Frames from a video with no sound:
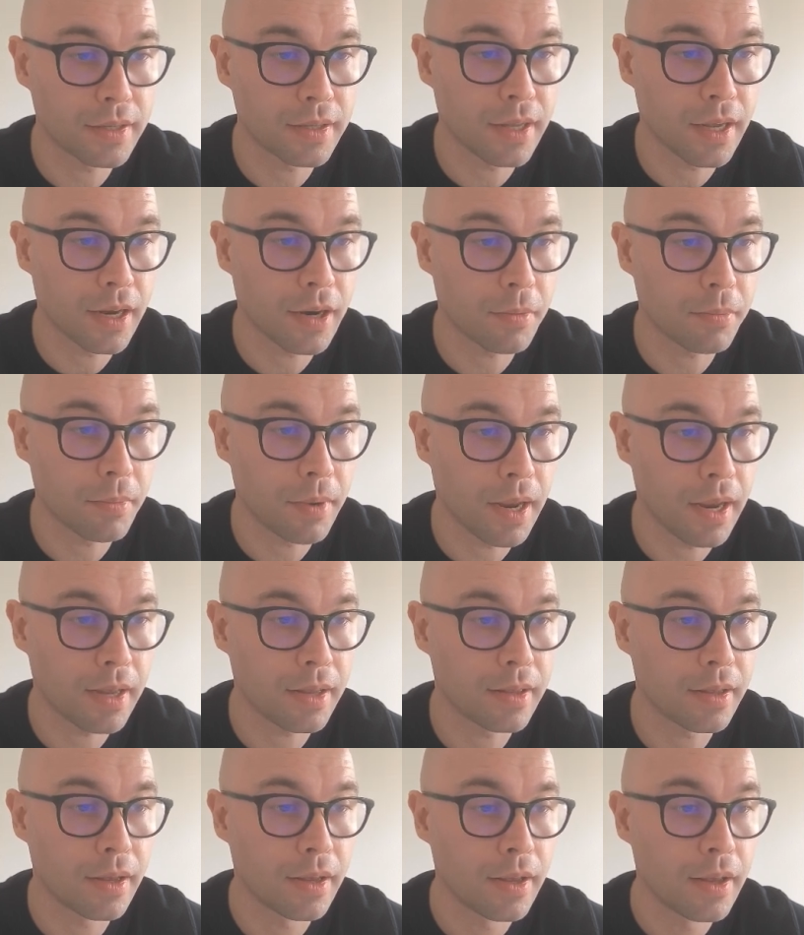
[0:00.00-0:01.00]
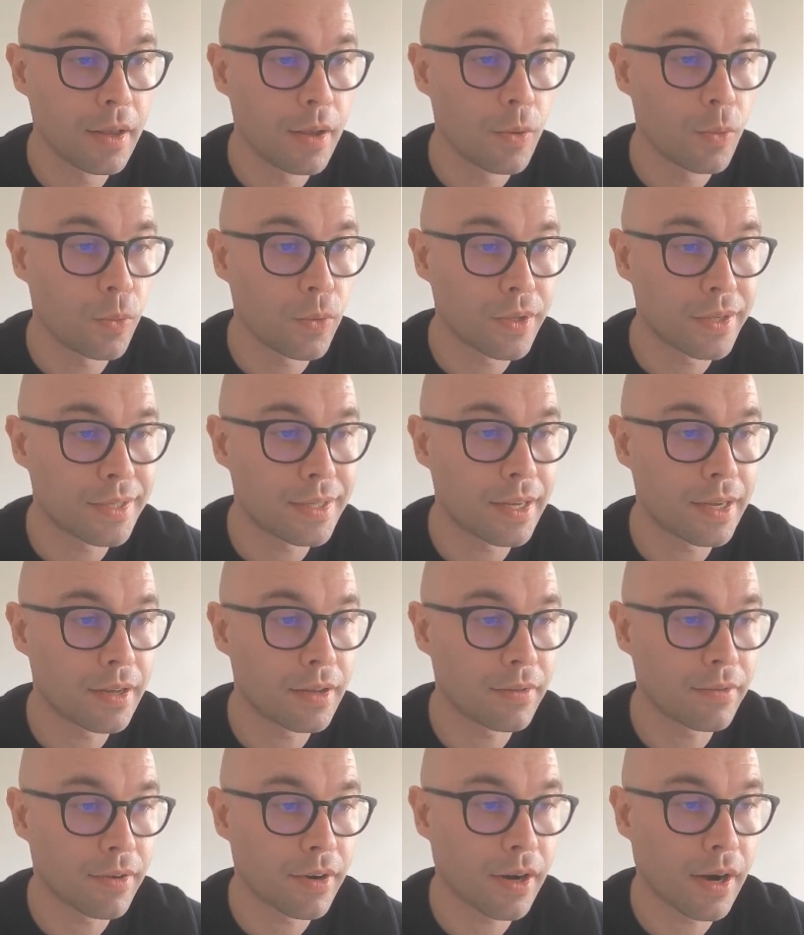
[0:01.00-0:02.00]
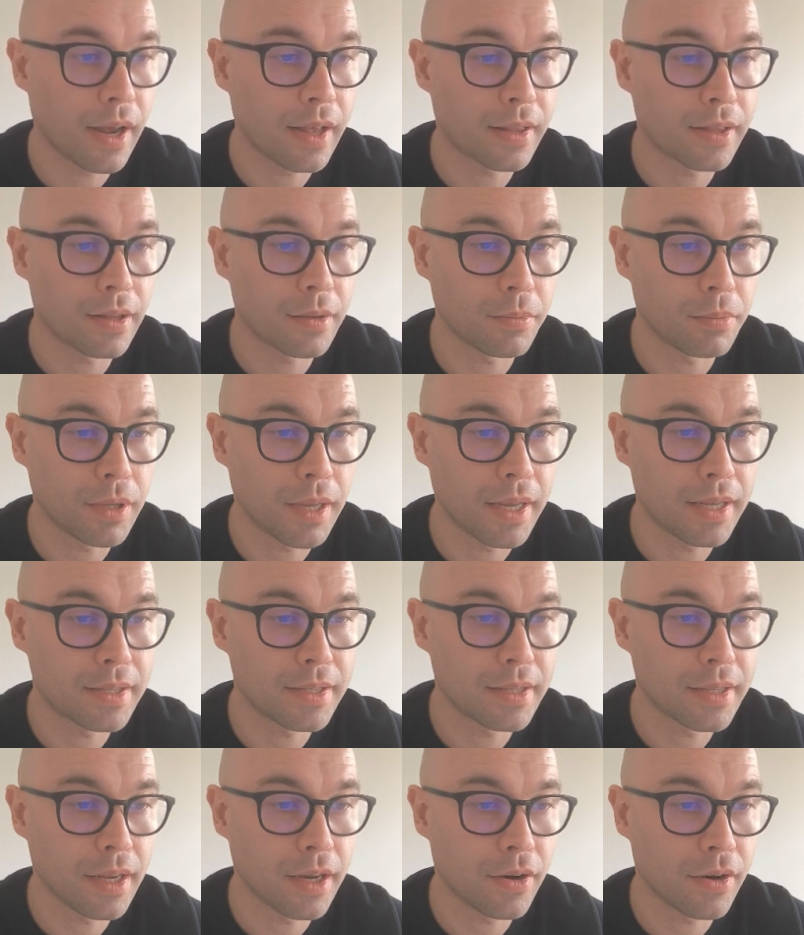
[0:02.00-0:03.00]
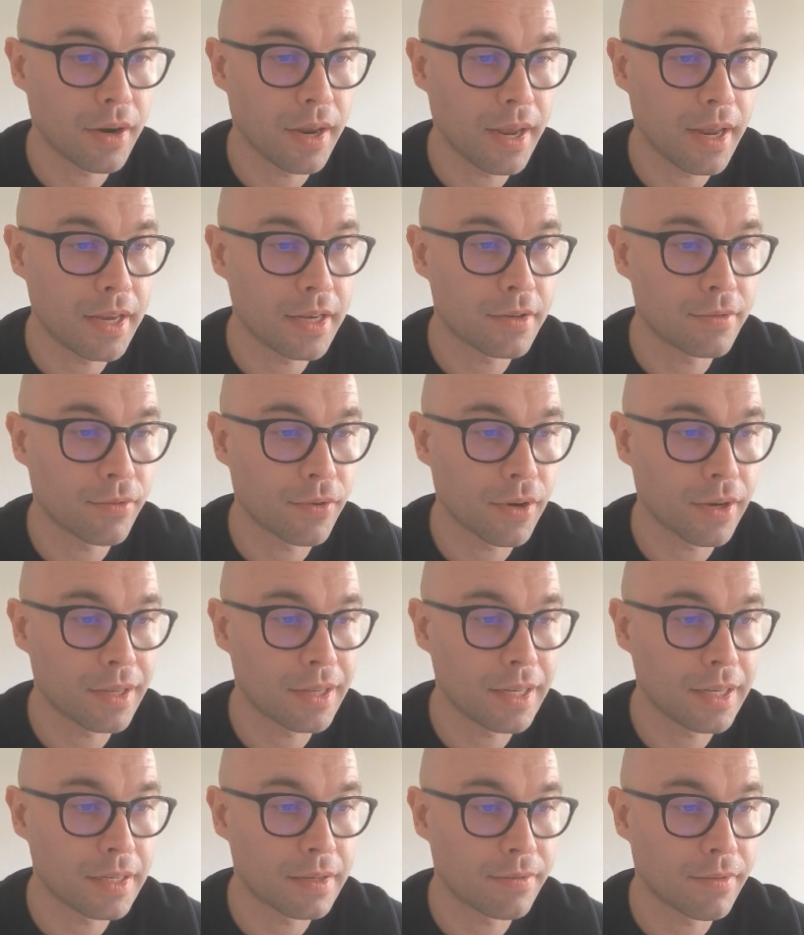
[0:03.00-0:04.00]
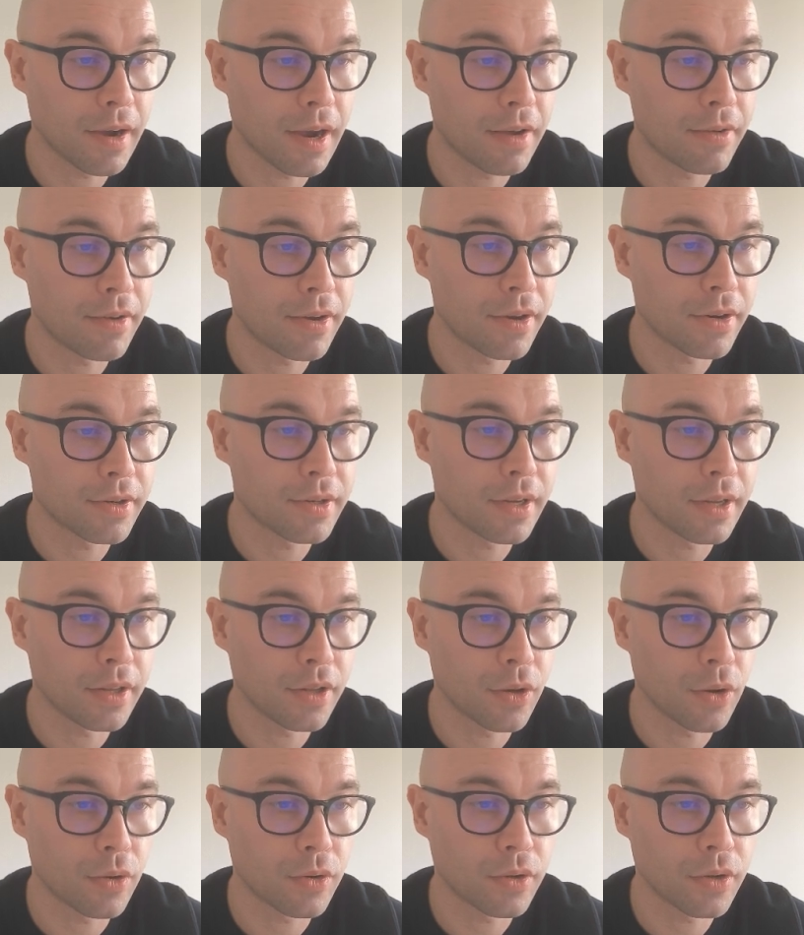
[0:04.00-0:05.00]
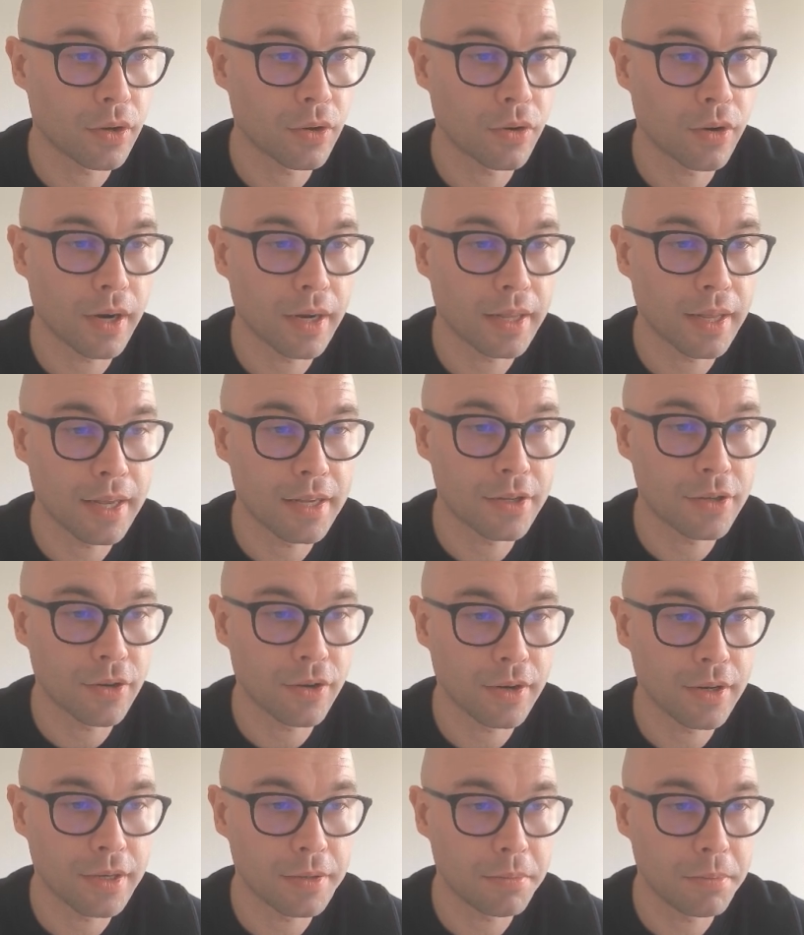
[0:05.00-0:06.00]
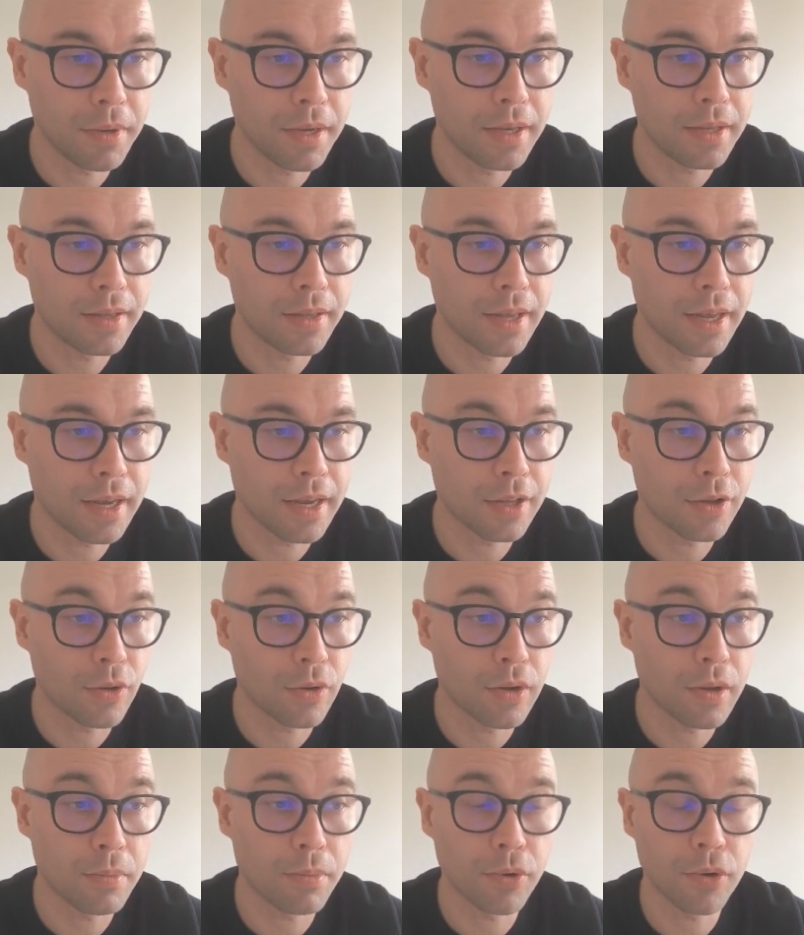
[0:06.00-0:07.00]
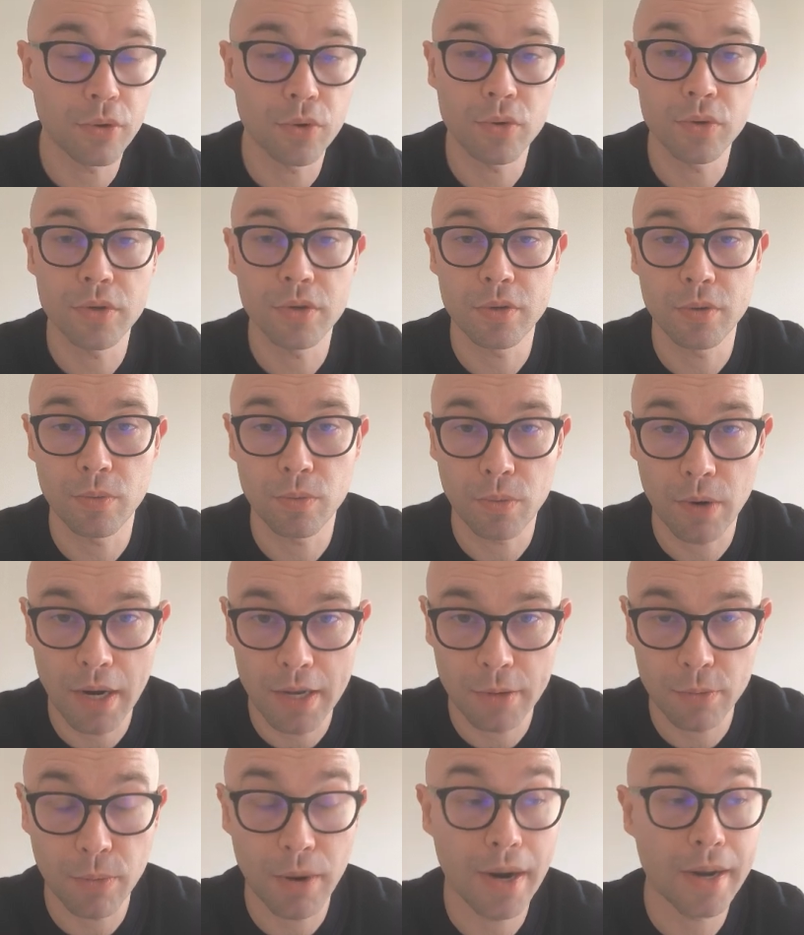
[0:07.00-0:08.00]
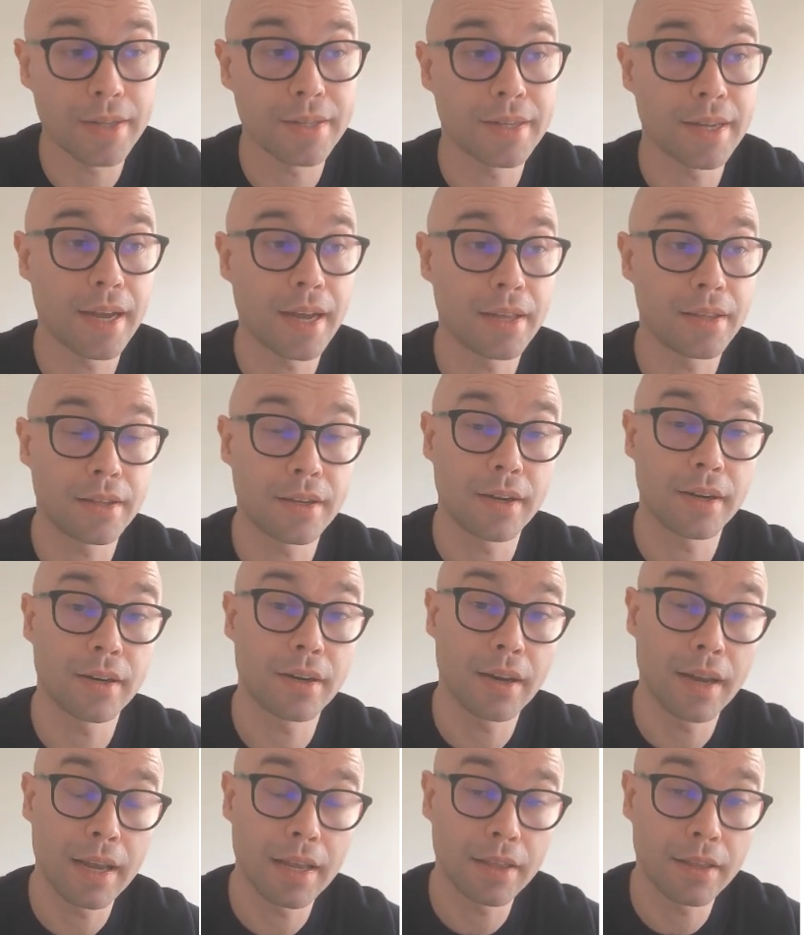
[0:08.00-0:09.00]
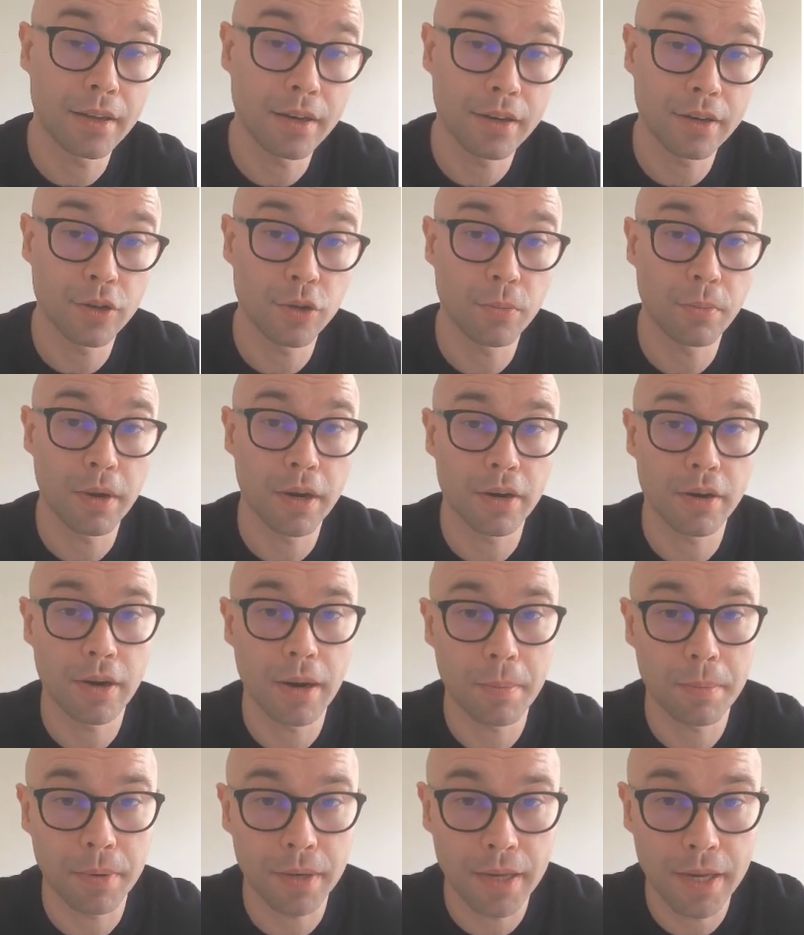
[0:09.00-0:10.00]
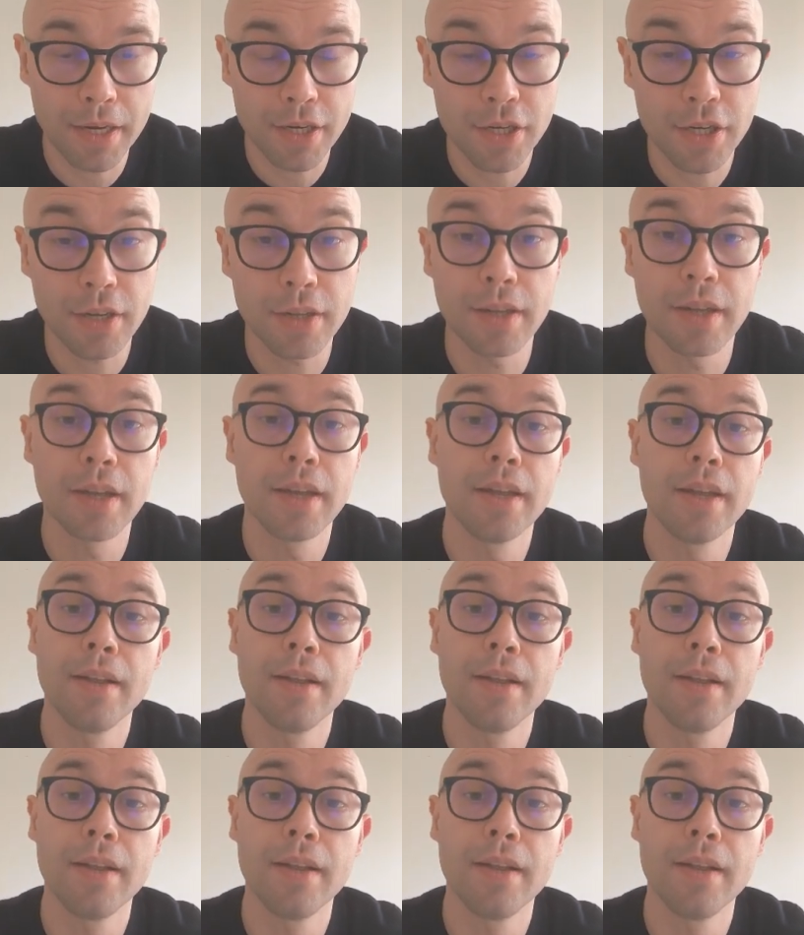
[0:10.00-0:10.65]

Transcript: They are made with single varietal blends. They are aged for at least 5 years in oak. The correct answer is B. They can only produce white wines under Entre-deux-Mers appellation.